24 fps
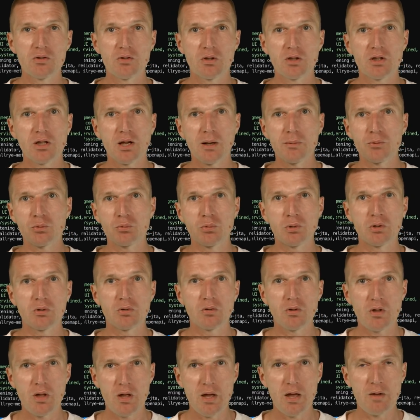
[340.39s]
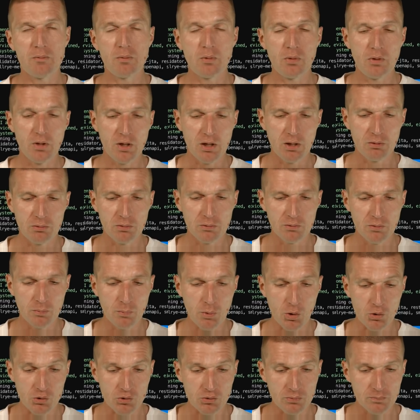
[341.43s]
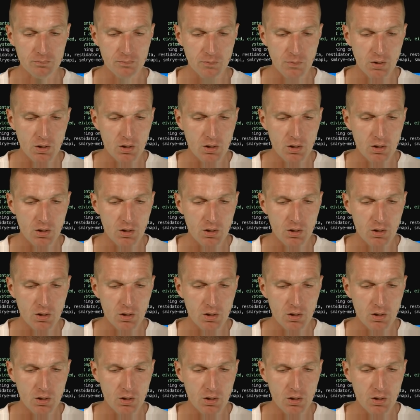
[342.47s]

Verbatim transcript: So it comes with everything out of the box.